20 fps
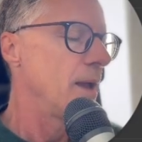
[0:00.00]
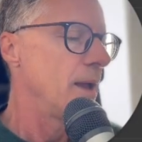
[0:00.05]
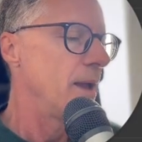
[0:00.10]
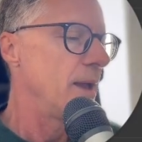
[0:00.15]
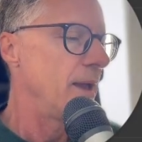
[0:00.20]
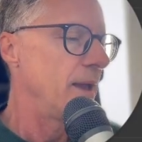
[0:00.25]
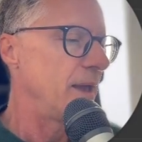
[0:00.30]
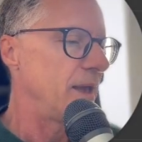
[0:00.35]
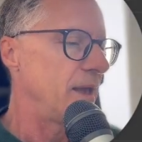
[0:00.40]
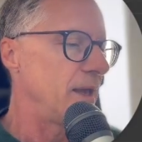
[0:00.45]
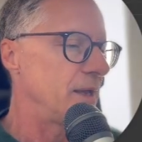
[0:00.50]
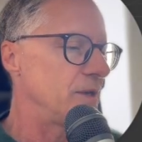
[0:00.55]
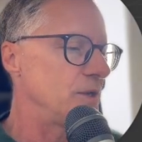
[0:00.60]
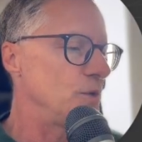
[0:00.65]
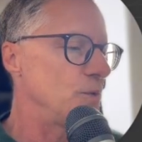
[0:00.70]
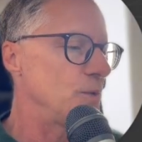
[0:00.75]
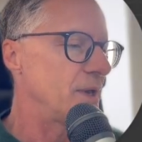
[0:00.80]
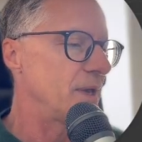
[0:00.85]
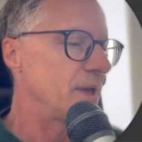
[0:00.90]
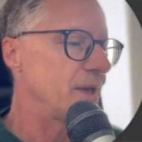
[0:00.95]
And
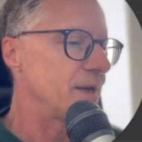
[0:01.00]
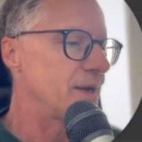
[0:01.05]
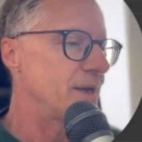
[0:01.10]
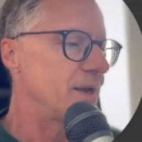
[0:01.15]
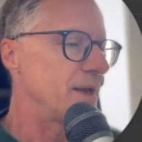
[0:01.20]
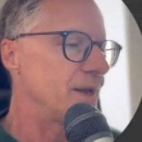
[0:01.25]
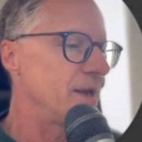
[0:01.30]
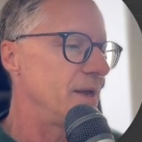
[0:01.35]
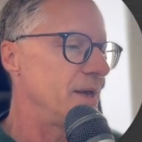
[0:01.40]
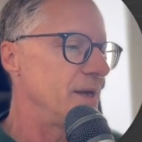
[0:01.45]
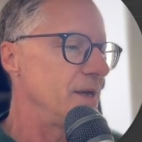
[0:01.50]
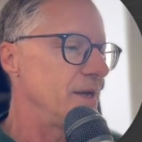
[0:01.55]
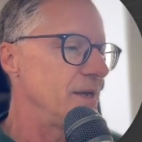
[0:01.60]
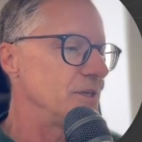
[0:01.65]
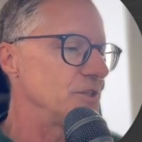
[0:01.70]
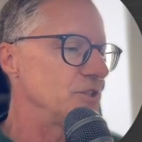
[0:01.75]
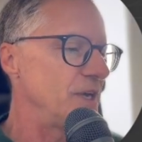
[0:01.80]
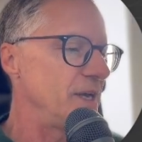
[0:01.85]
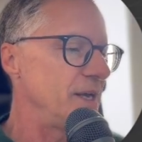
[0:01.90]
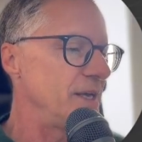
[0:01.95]
you can
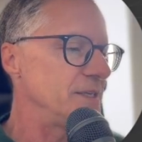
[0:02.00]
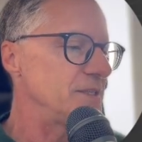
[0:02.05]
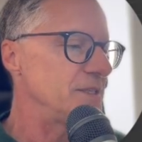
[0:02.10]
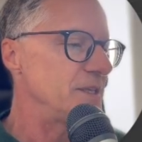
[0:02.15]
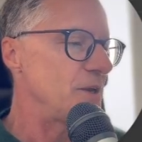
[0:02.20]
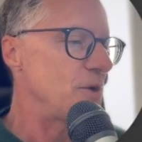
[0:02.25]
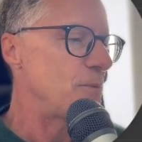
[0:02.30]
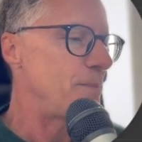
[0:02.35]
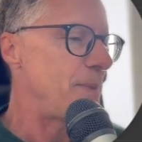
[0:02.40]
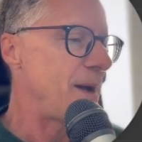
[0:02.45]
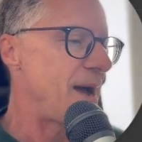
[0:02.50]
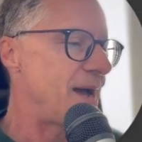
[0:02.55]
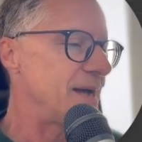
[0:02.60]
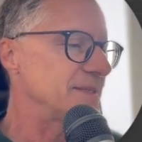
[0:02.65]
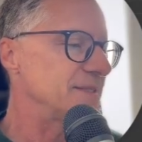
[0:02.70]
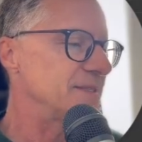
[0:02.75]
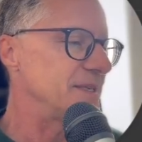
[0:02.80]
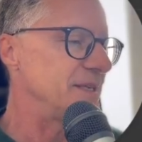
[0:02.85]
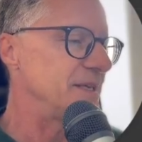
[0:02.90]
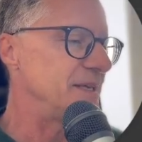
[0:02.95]
change the
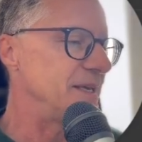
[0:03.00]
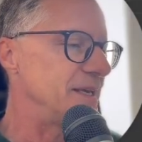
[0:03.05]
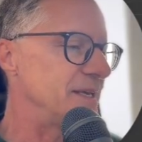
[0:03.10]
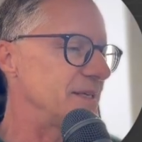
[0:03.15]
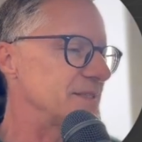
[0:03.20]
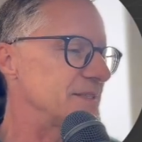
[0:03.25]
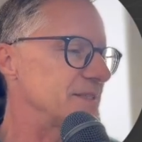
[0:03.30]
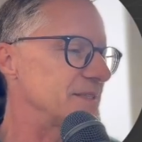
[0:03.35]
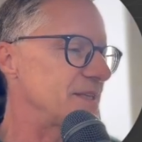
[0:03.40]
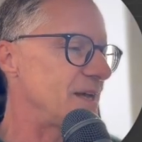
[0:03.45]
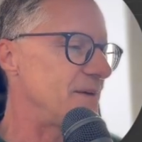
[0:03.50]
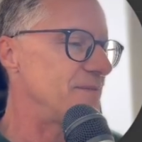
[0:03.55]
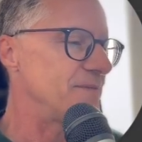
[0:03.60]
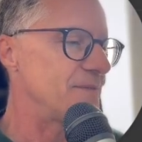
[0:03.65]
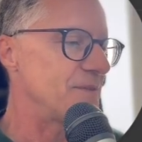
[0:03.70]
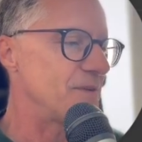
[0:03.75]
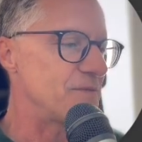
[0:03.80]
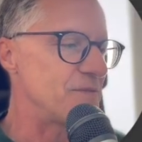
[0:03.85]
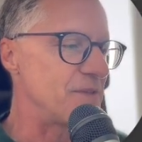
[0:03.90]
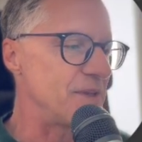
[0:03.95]
opacity and stuff
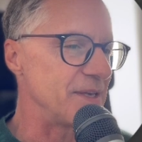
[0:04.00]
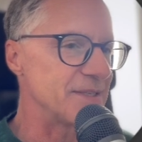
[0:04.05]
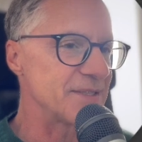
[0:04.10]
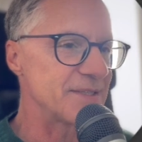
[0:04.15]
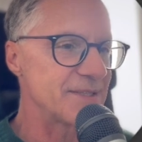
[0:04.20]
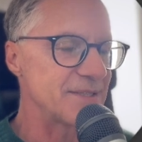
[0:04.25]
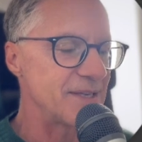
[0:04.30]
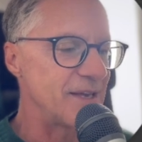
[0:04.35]
of this